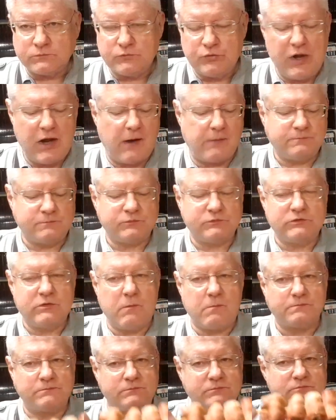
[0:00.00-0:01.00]
Now,
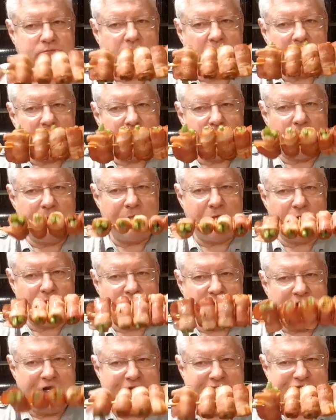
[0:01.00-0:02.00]
I got one more of
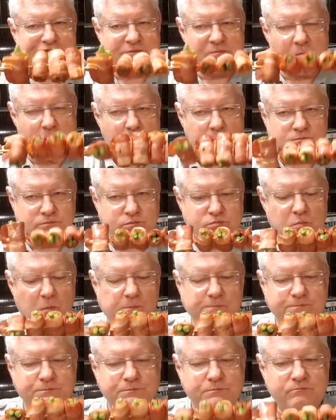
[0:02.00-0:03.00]
these.
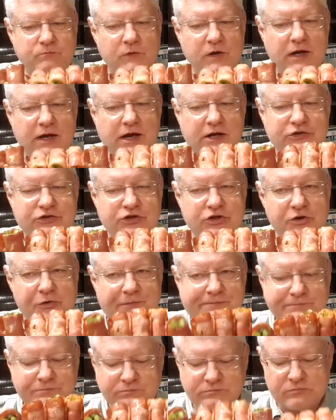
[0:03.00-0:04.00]
I got
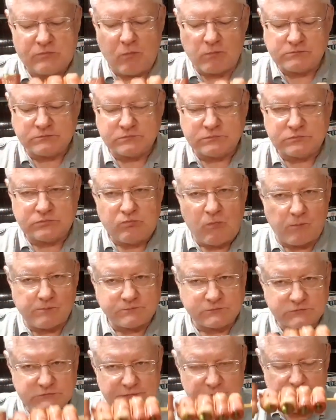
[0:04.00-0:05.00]
two,
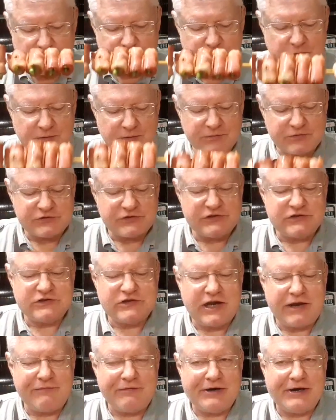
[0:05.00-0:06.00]
but I'm purposely
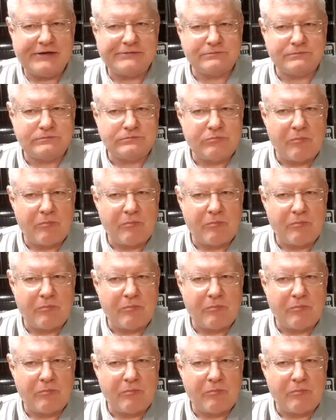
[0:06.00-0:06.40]
saving it